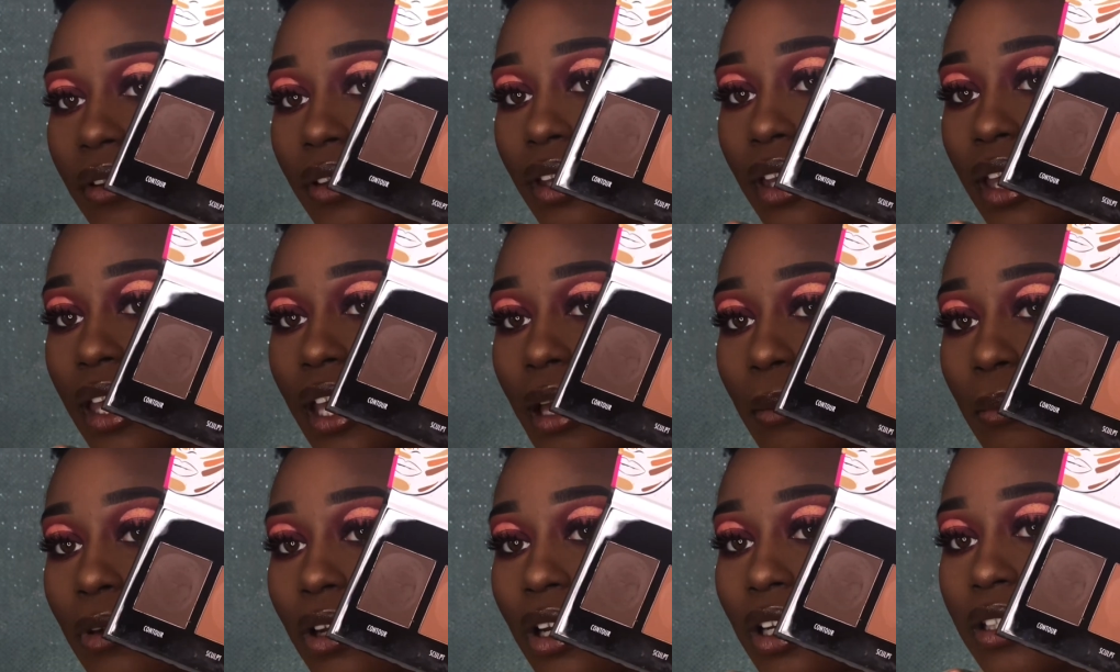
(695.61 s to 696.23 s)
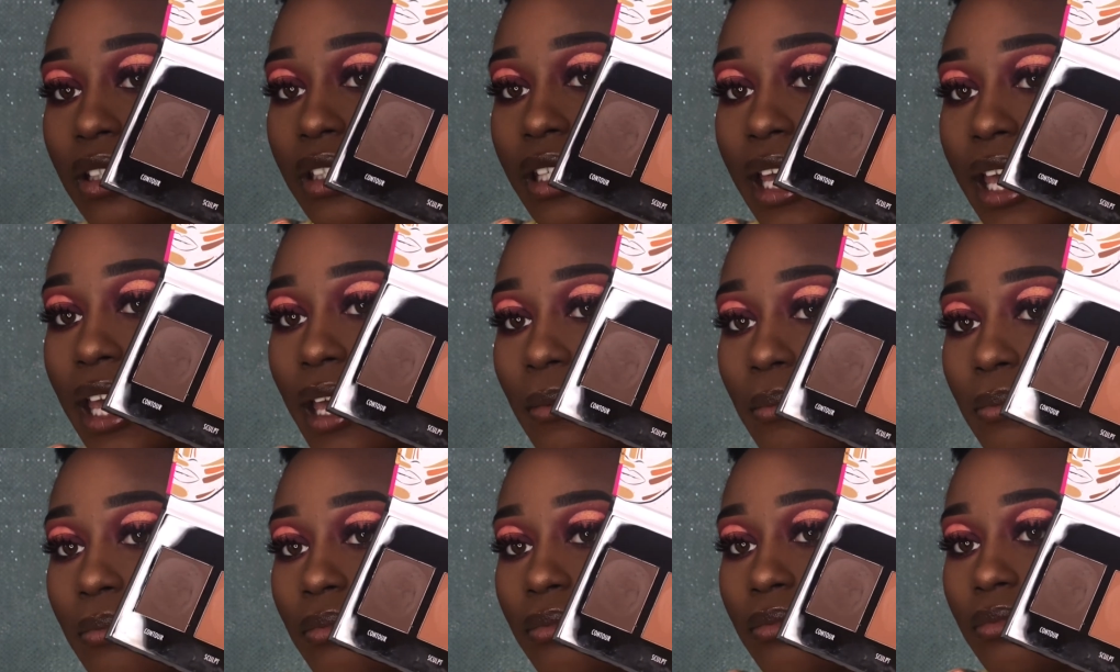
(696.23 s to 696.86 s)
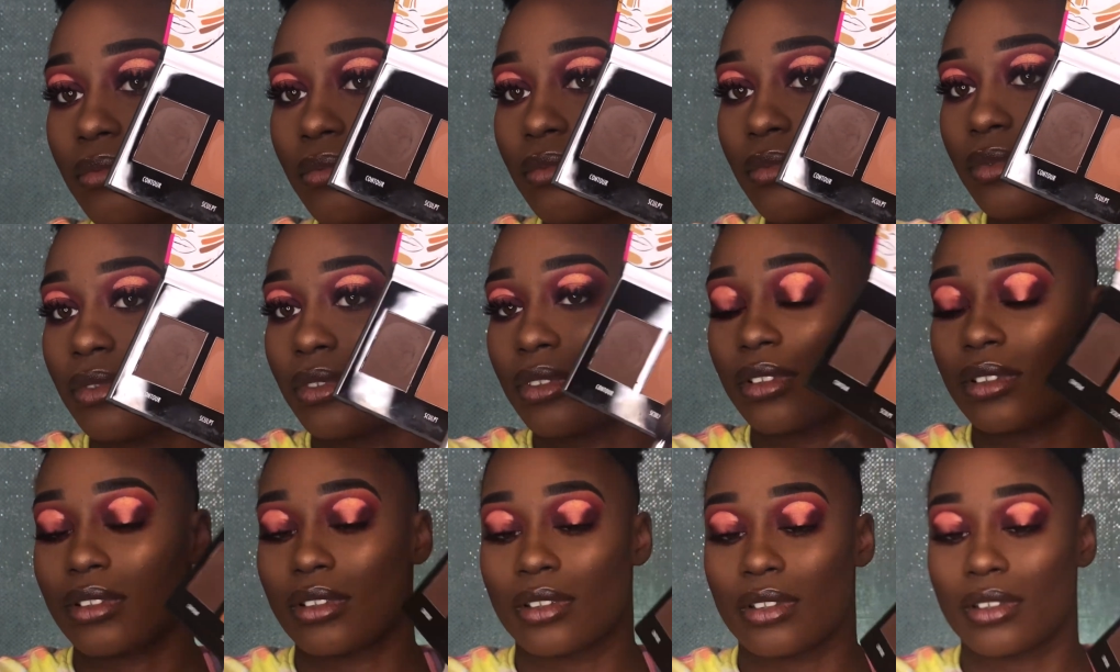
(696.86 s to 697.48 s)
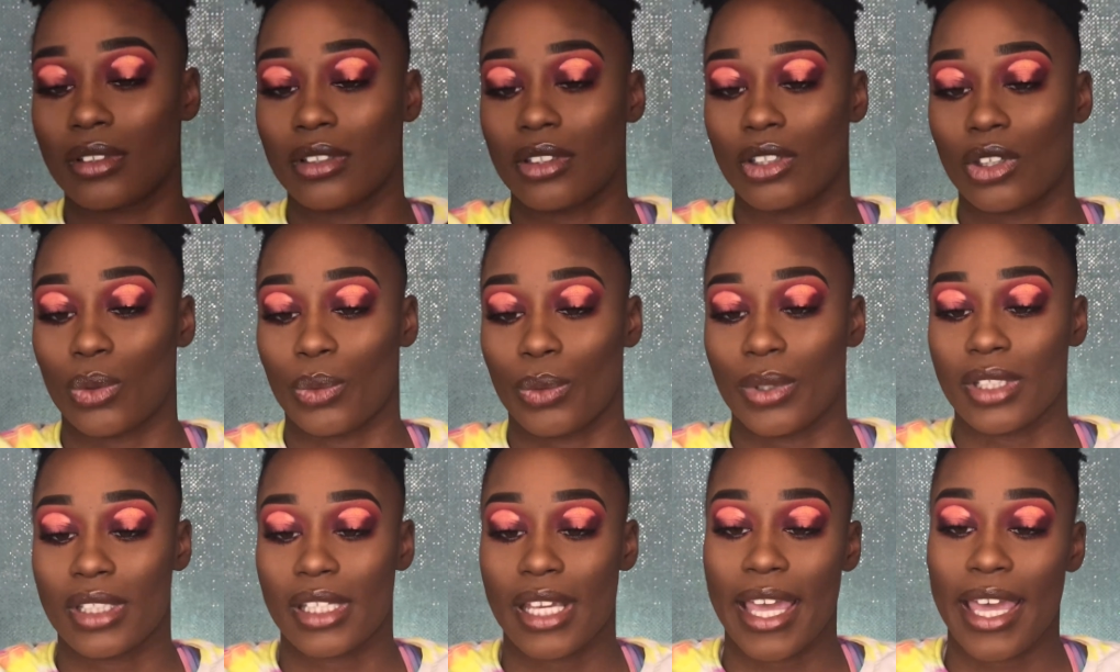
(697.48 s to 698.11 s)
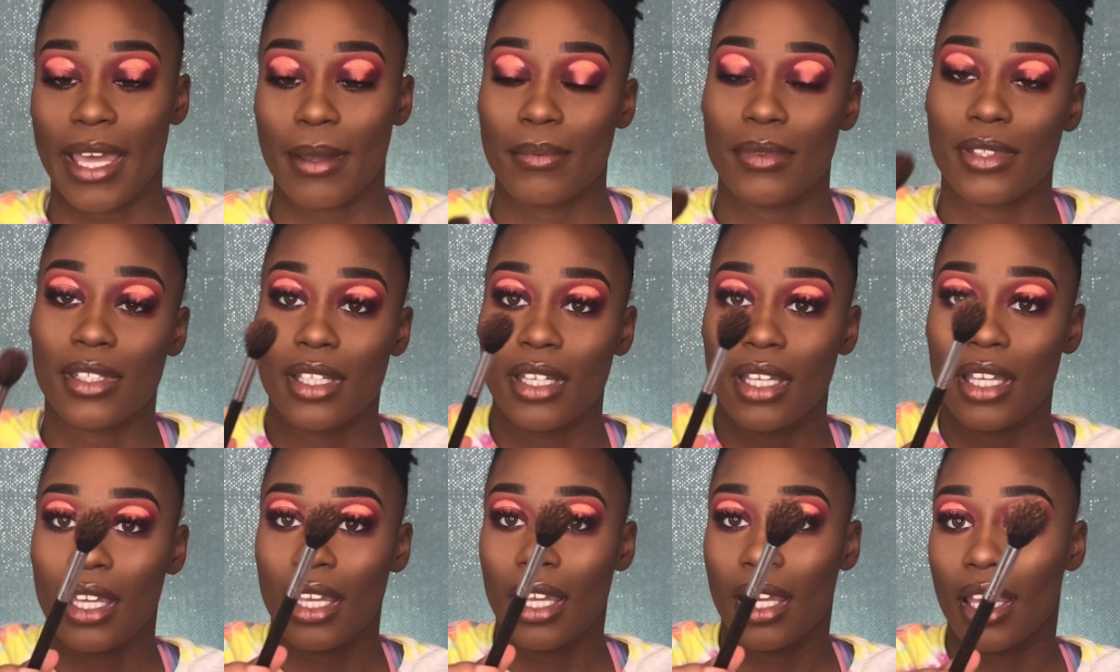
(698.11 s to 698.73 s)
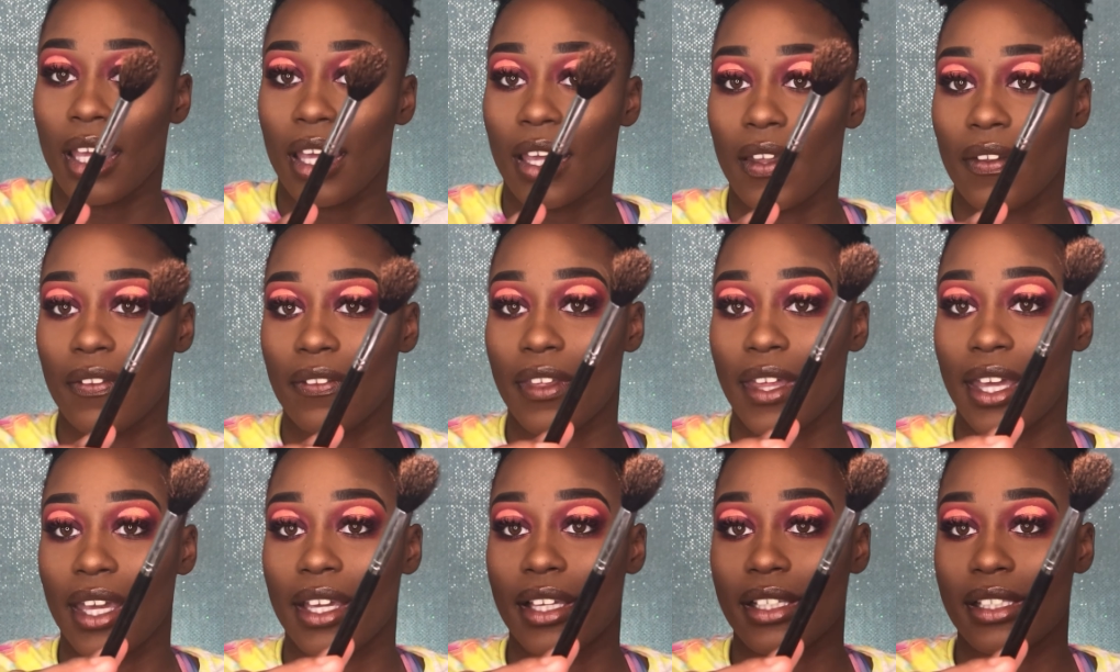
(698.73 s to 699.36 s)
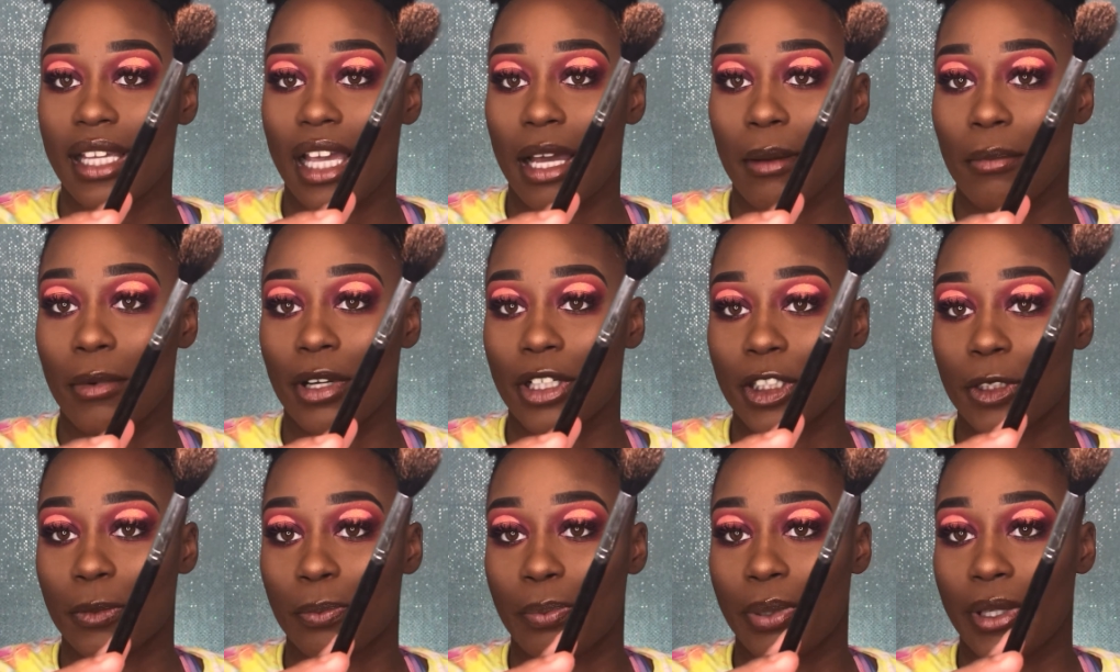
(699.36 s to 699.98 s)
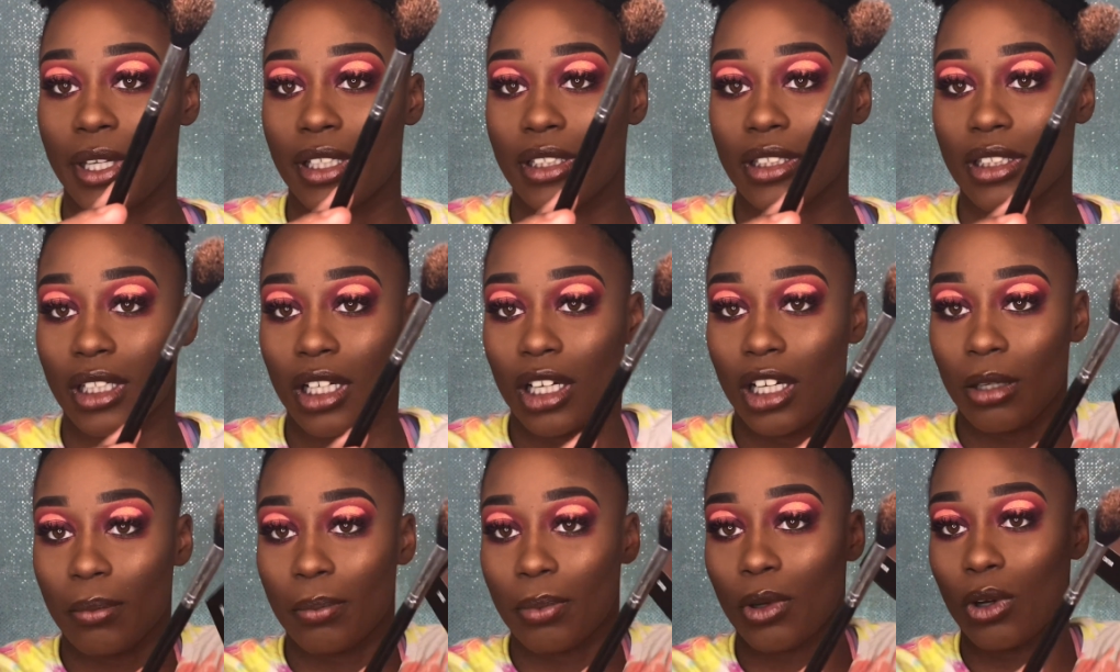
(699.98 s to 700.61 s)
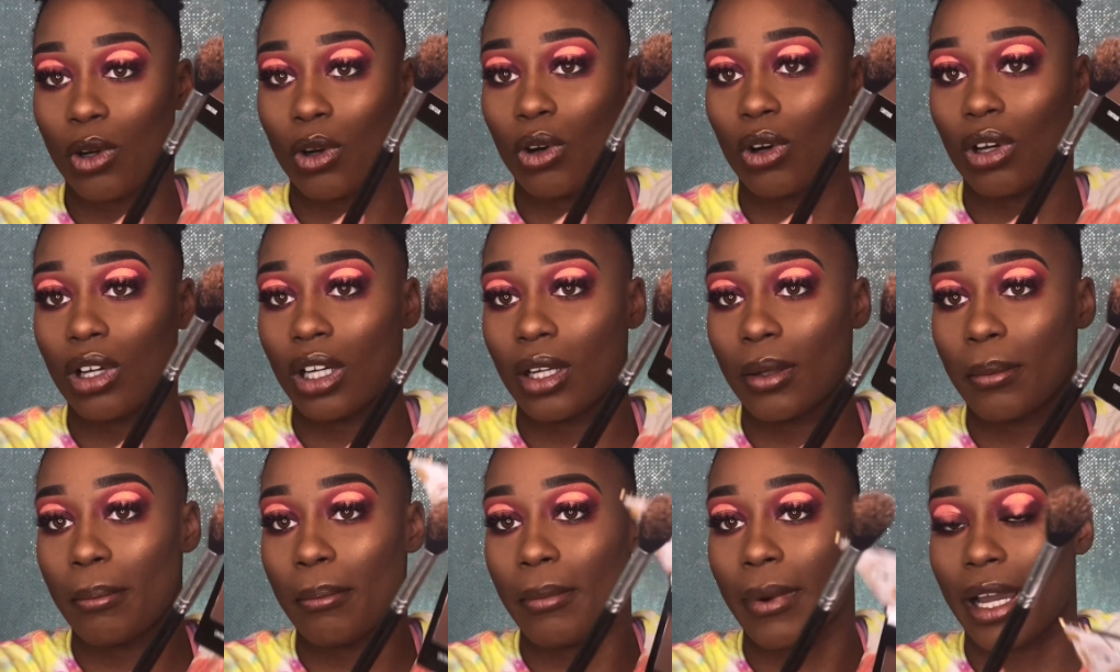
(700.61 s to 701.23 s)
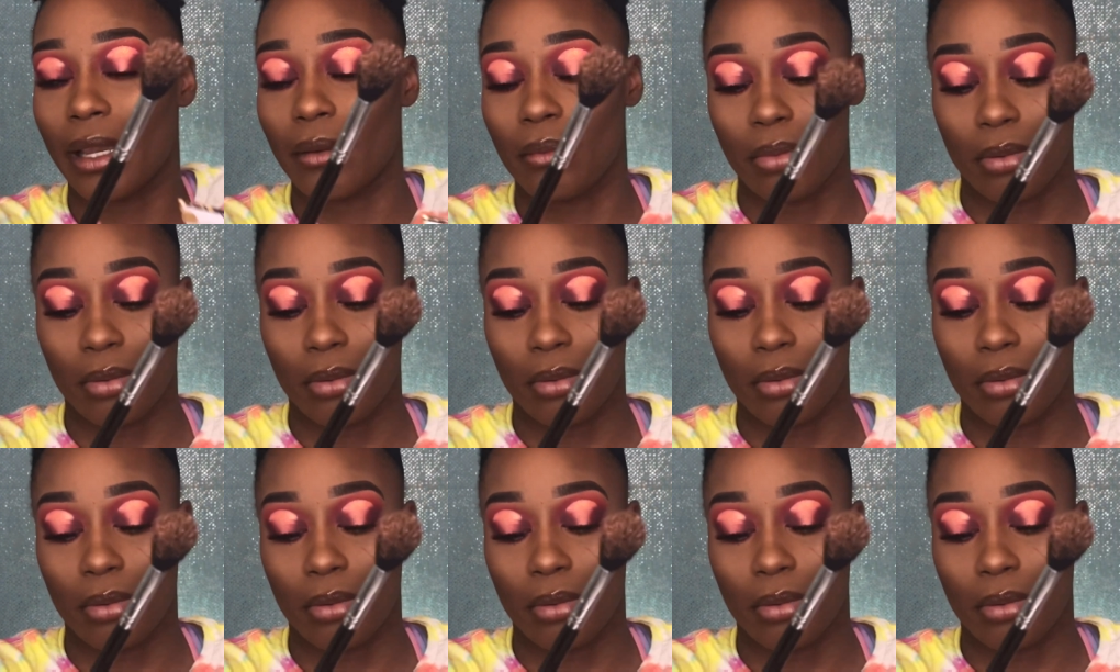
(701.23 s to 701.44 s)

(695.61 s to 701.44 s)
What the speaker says: Okay, I'm going to tap 3 taps, and that is how much picked up on my